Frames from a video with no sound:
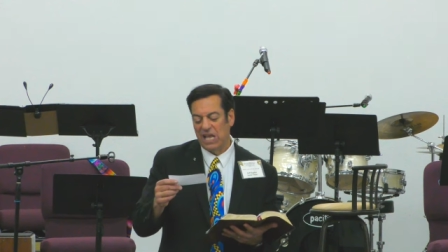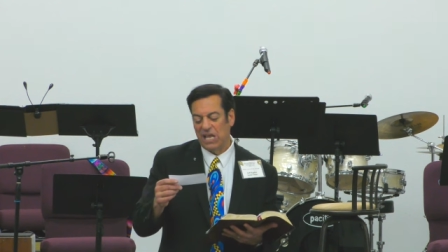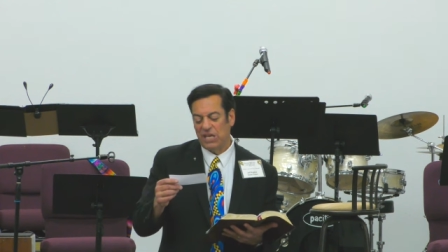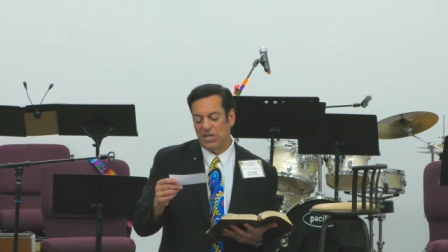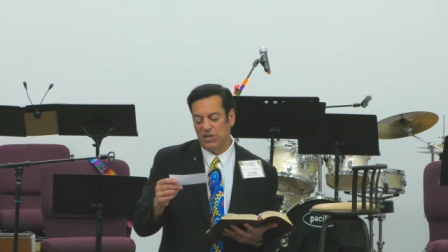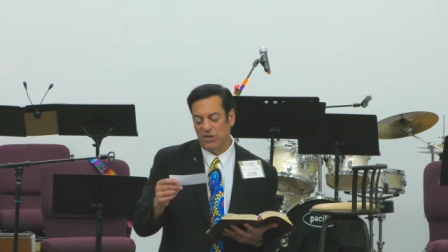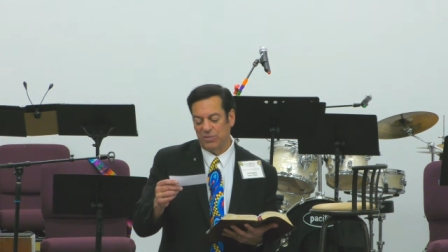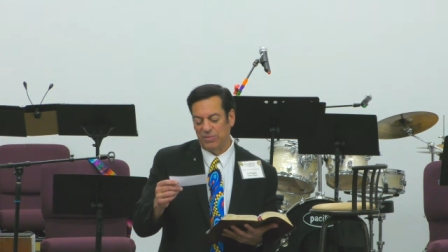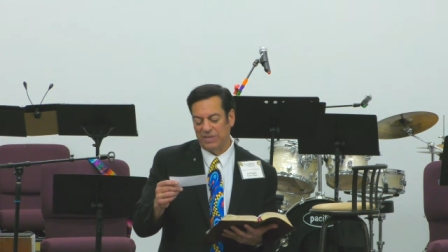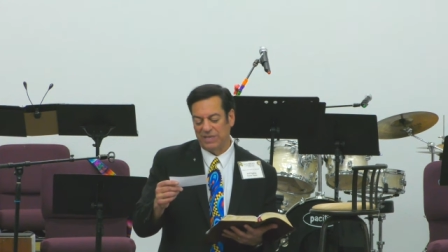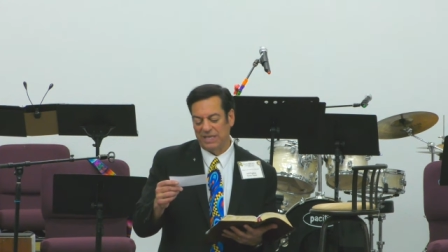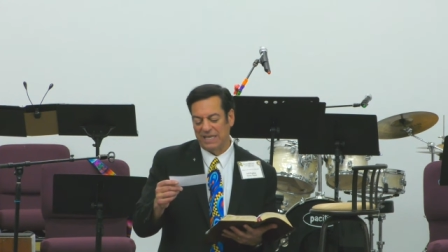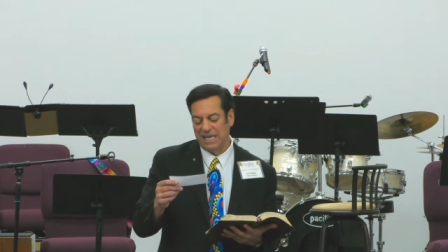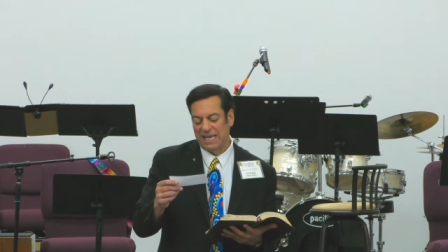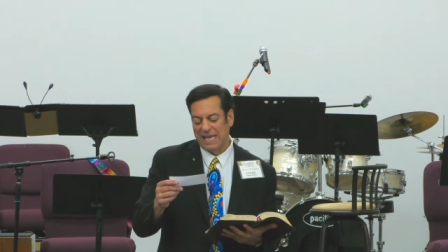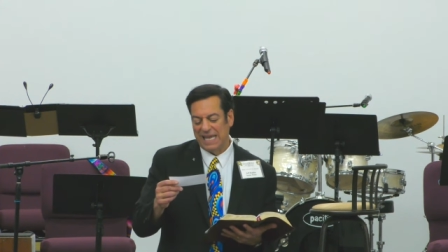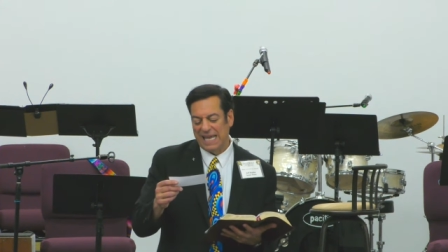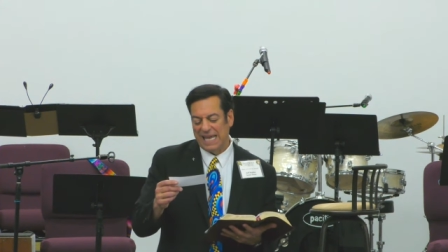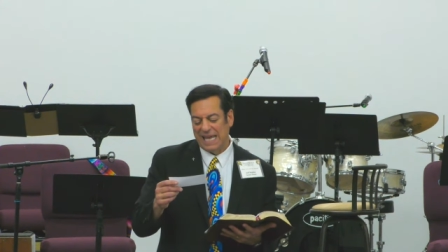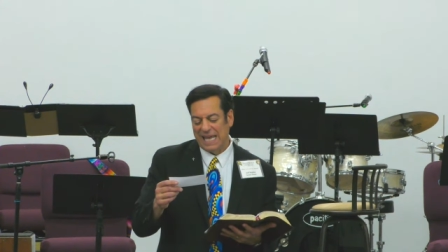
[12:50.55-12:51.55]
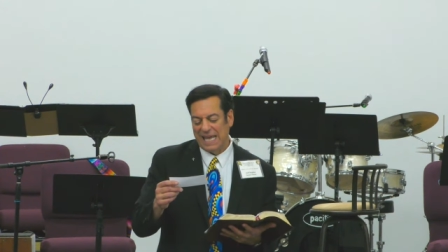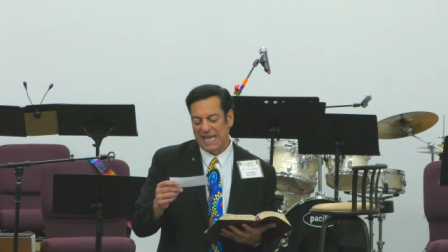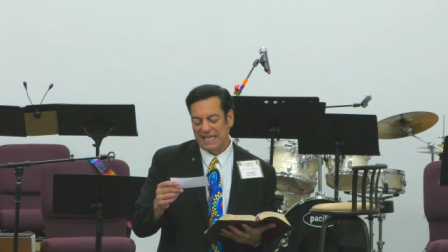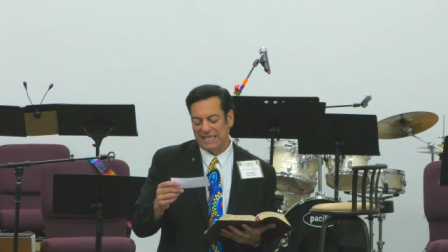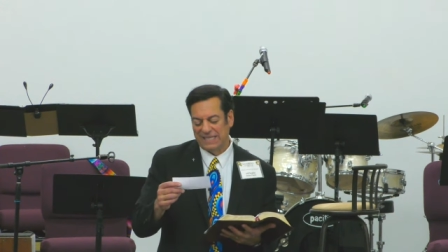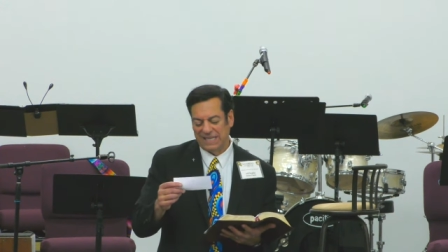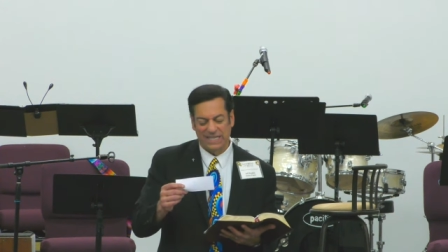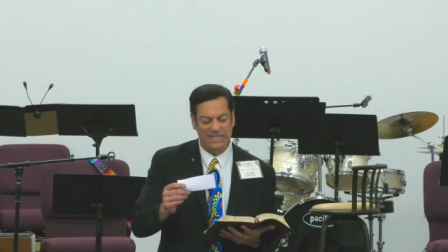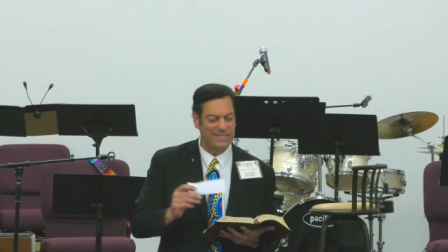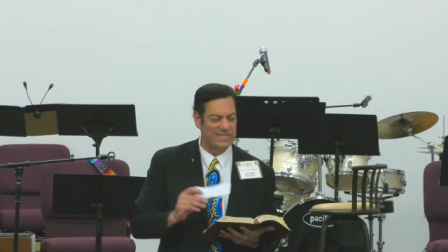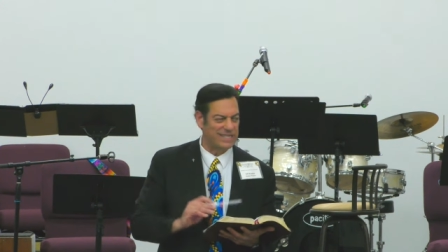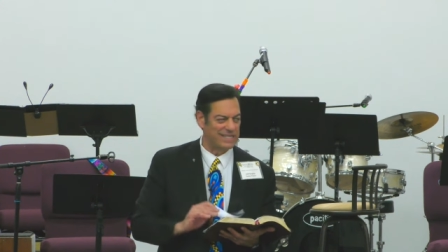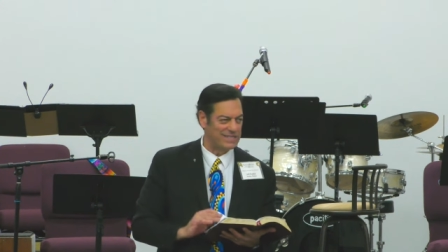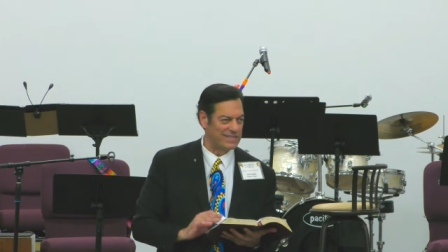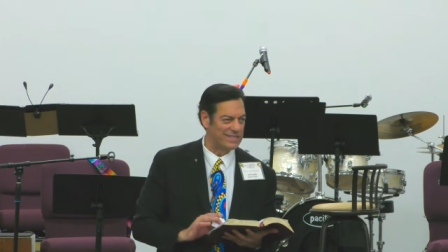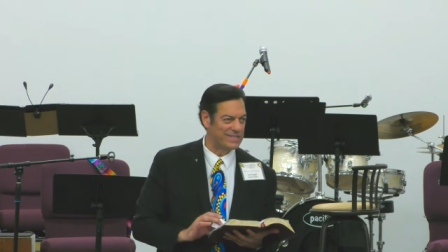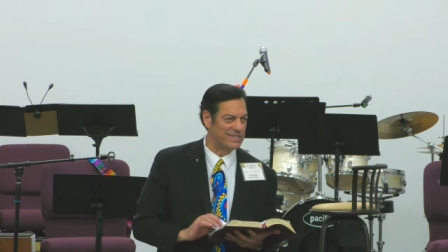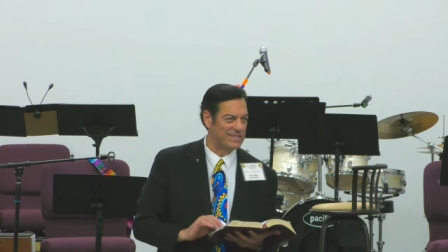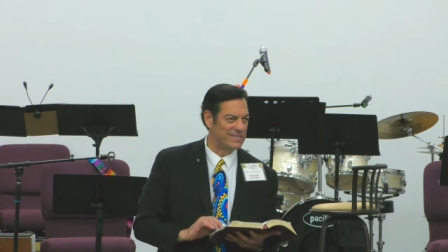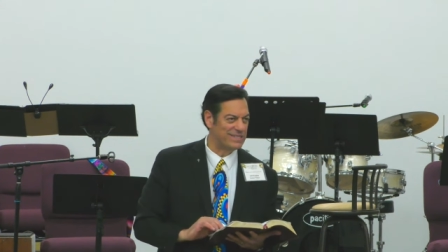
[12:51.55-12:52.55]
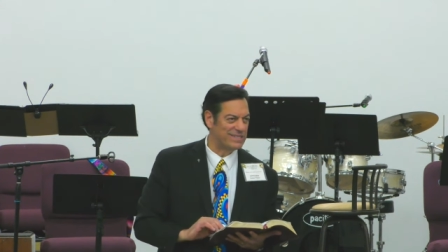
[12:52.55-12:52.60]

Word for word: human existence.